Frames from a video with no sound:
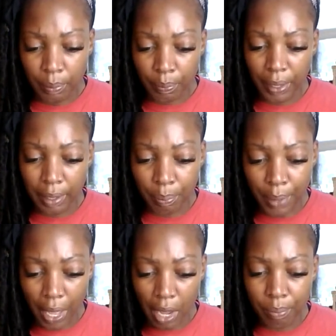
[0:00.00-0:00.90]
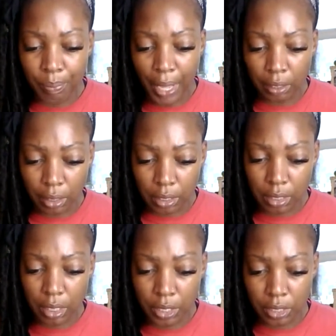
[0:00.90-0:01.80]
being
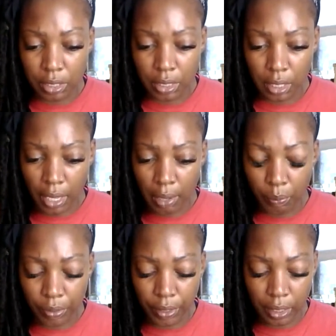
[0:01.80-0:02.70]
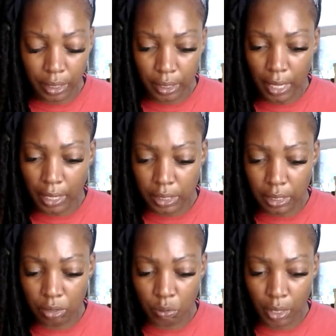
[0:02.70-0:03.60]
unbalanced, let's just say that within a
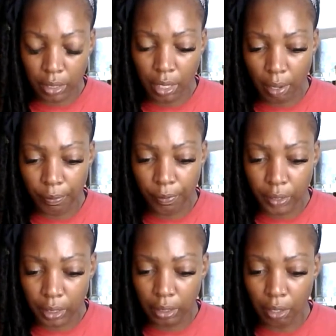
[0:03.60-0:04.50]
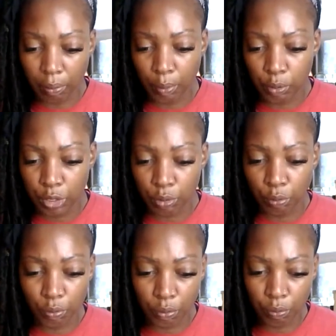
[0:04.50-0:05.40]
connection, you end up feeling the
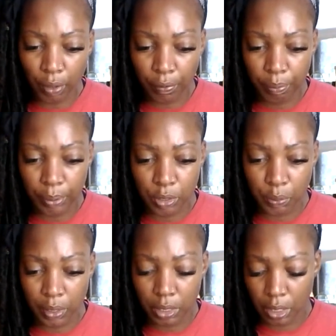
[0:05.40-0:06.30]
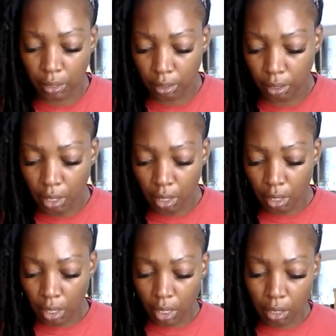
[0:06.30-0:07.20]
emotional rift between each other.
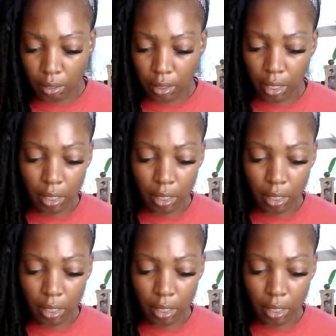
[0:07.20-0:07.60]
Here, yeah,